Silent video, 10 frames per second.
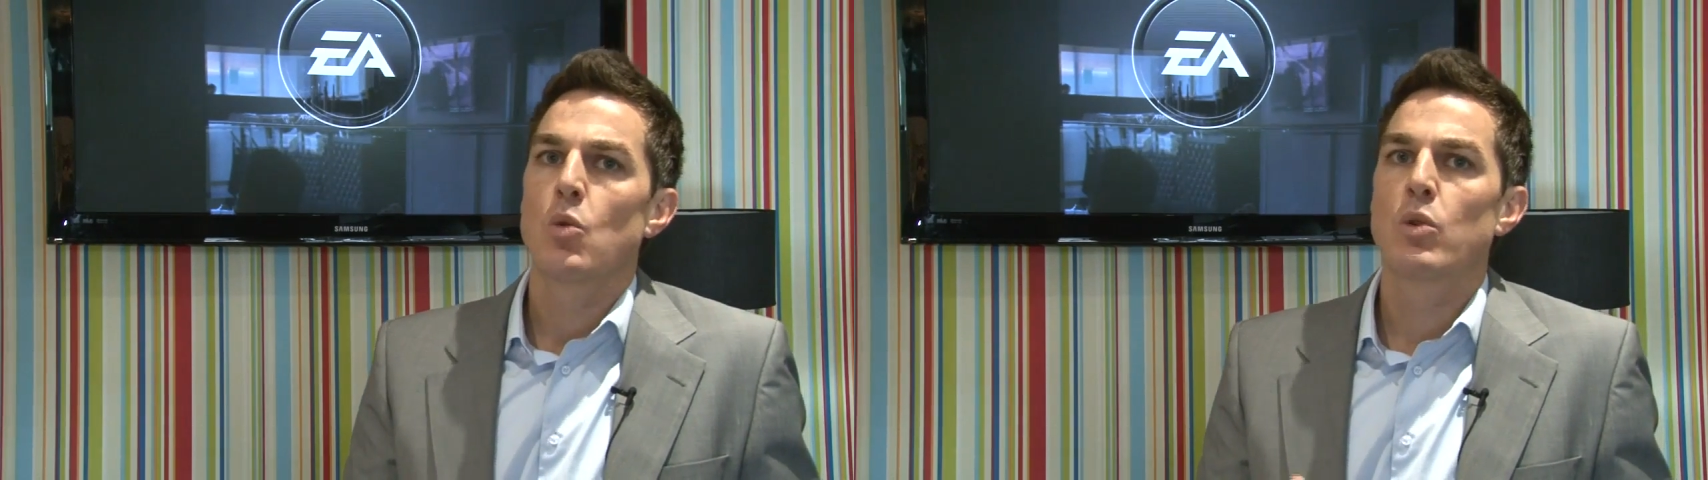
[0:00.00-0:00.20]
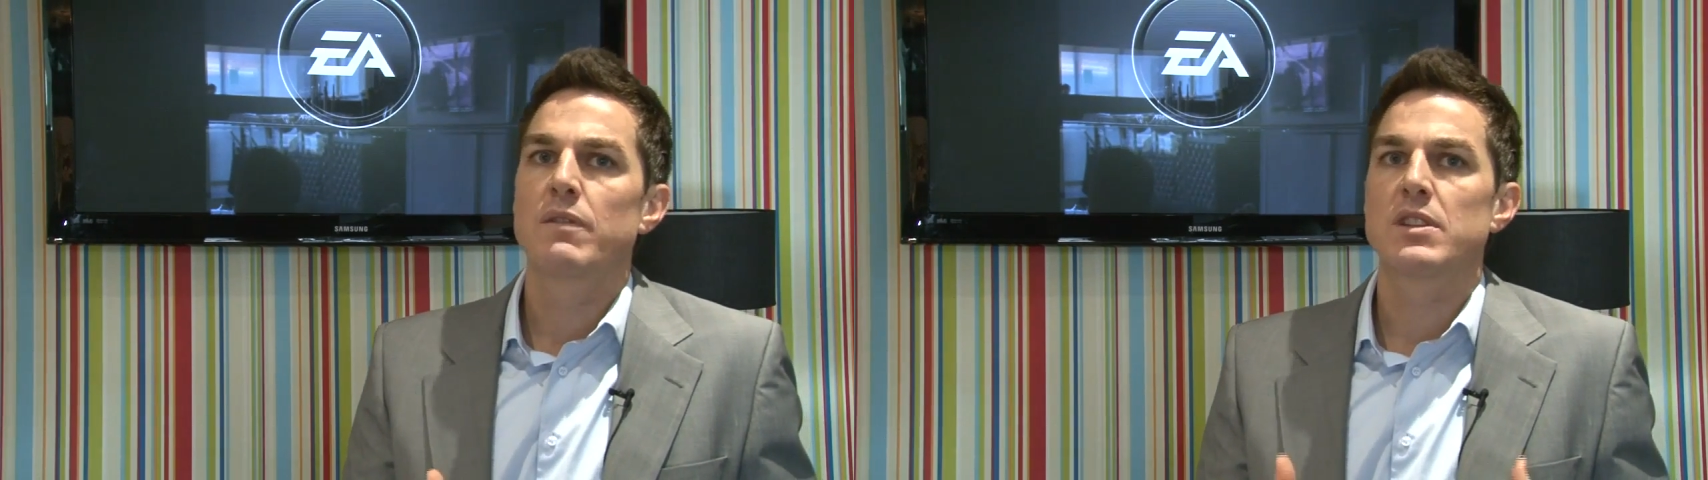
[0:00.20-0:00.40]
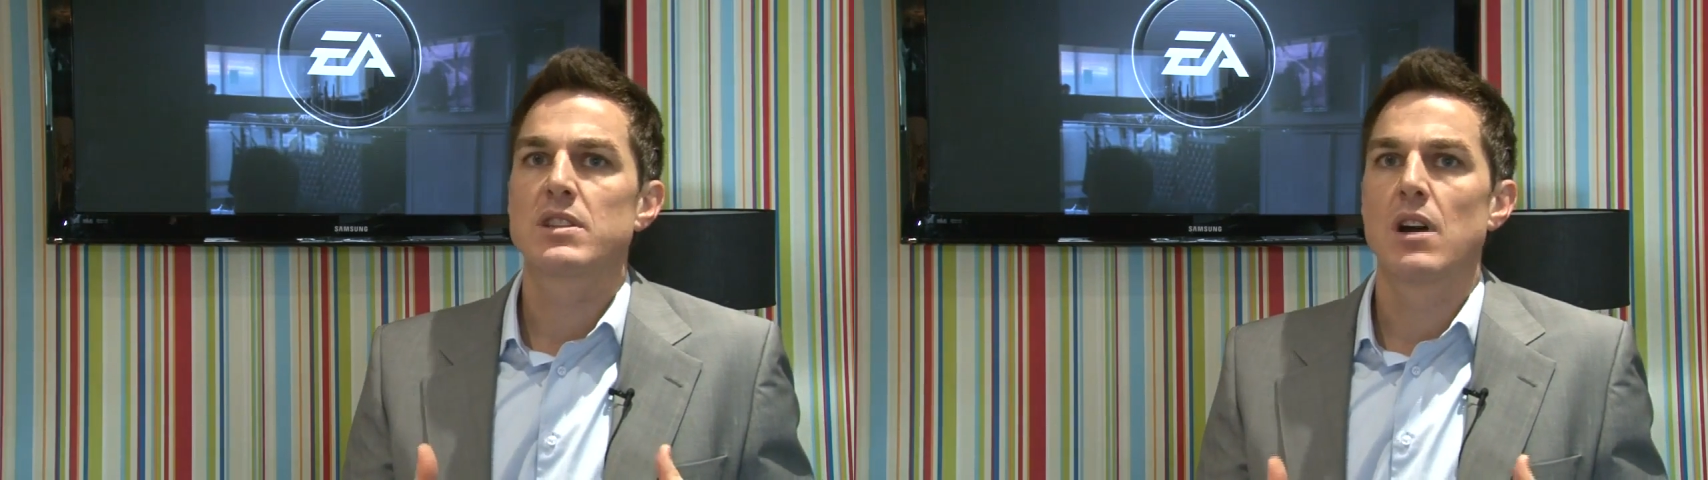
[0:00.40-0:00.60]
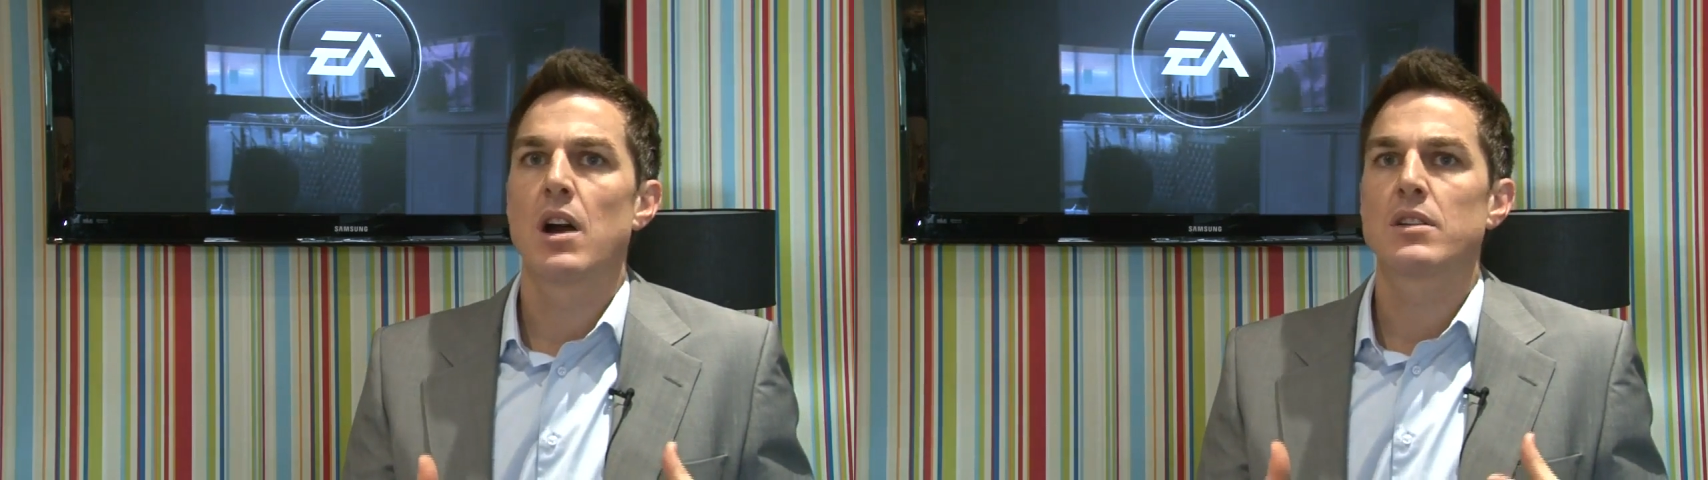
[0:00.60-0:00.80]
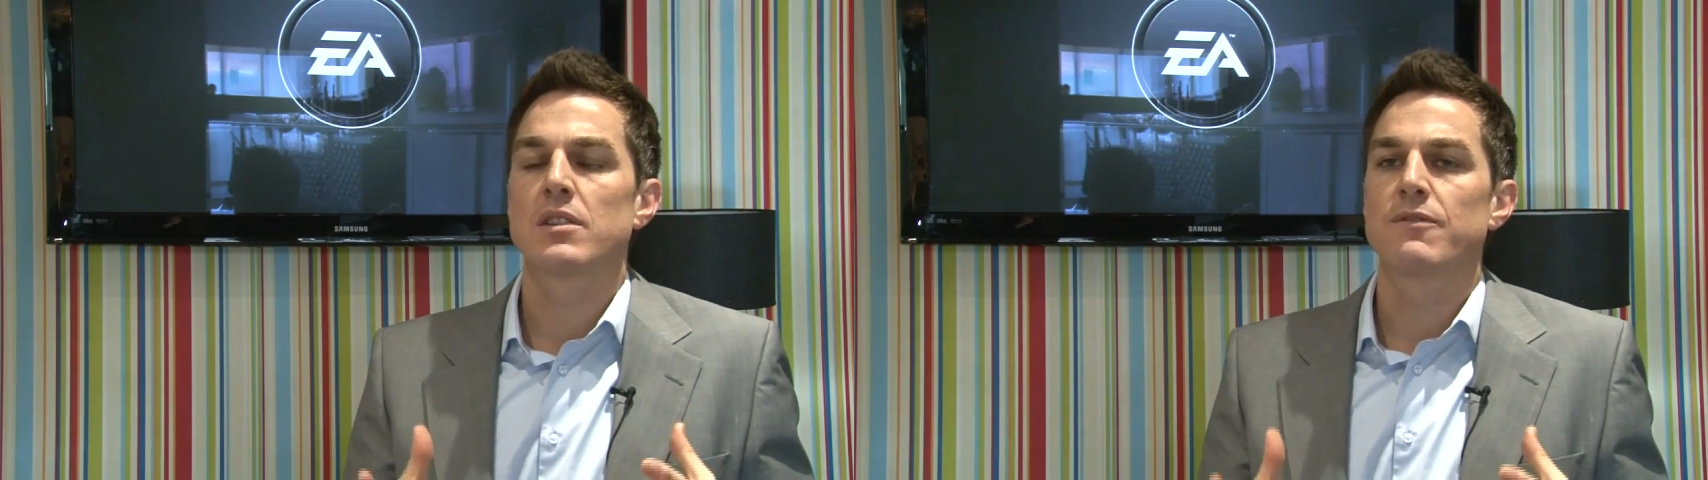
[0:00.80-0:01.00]
we've
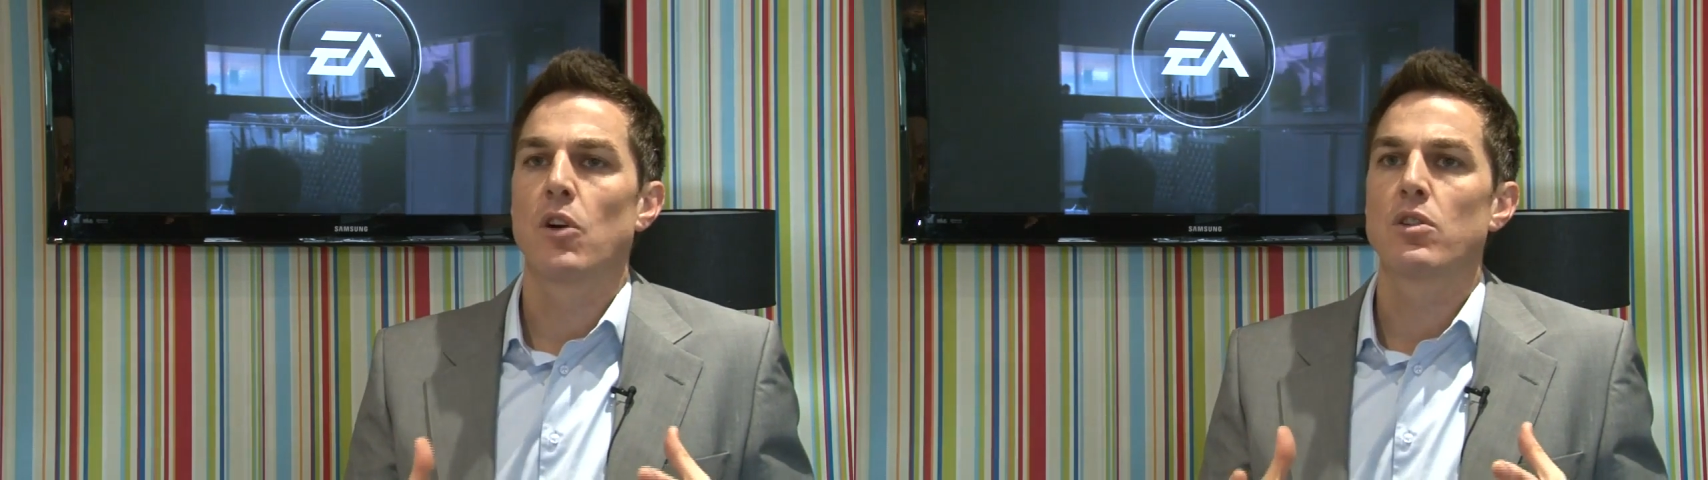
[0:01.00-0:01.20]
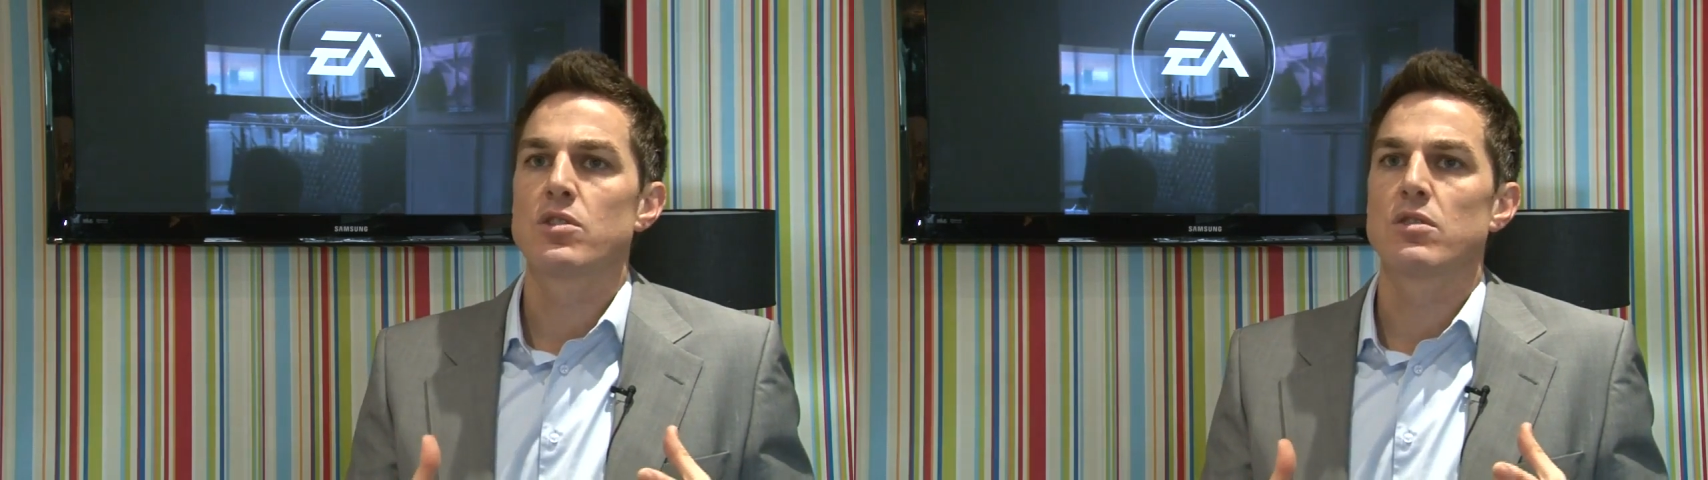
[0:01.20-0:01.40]
decided to focus